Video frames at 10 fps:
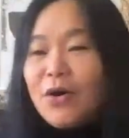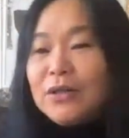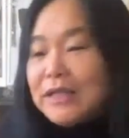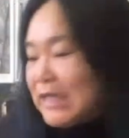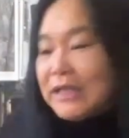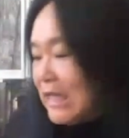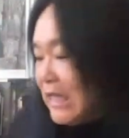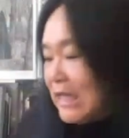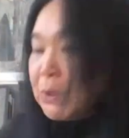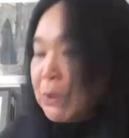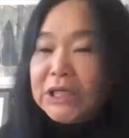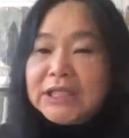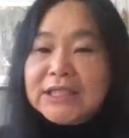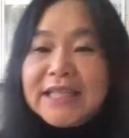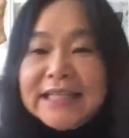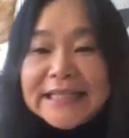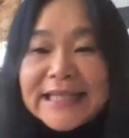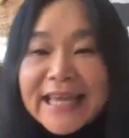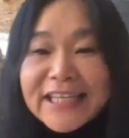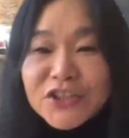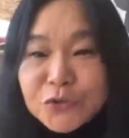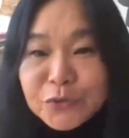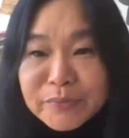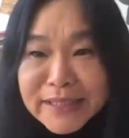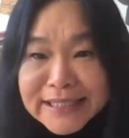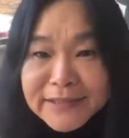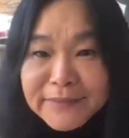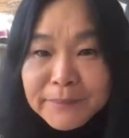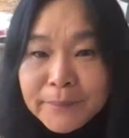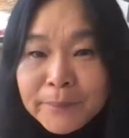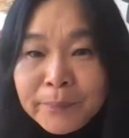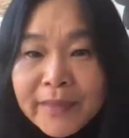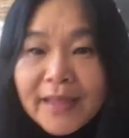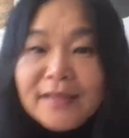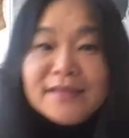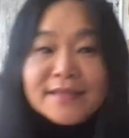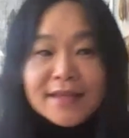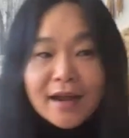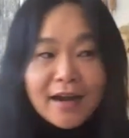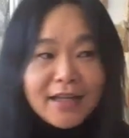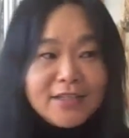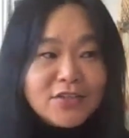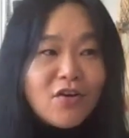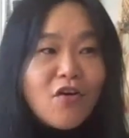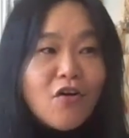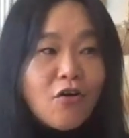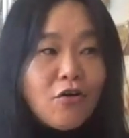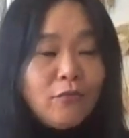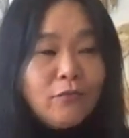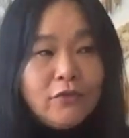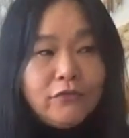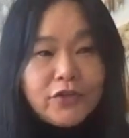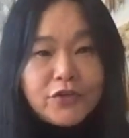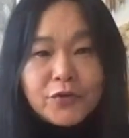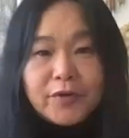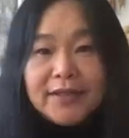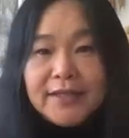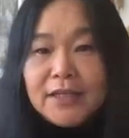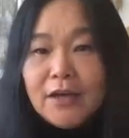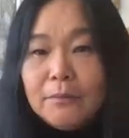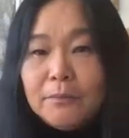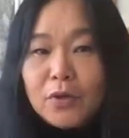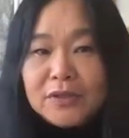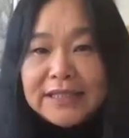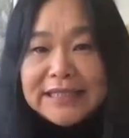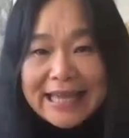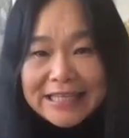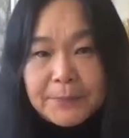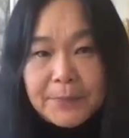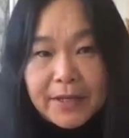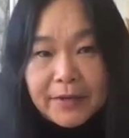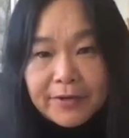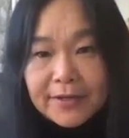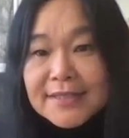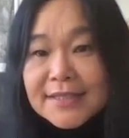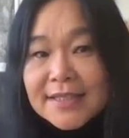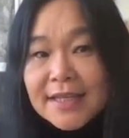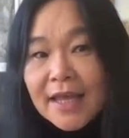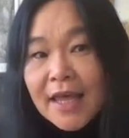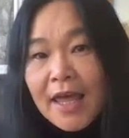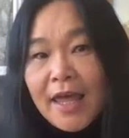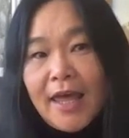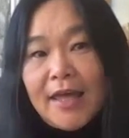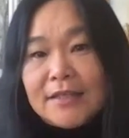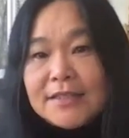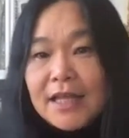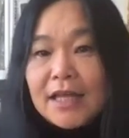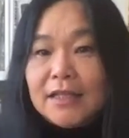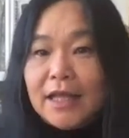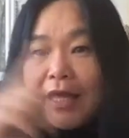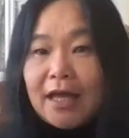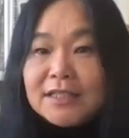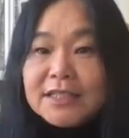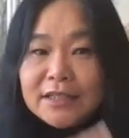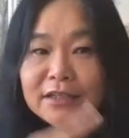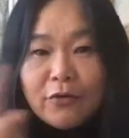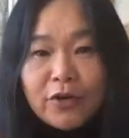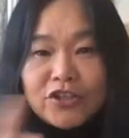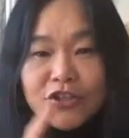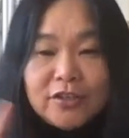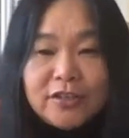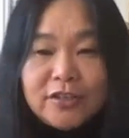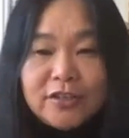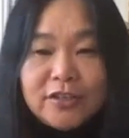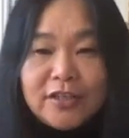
out all the keywords that relate to me inside or visually or bodily experience and start like asking questions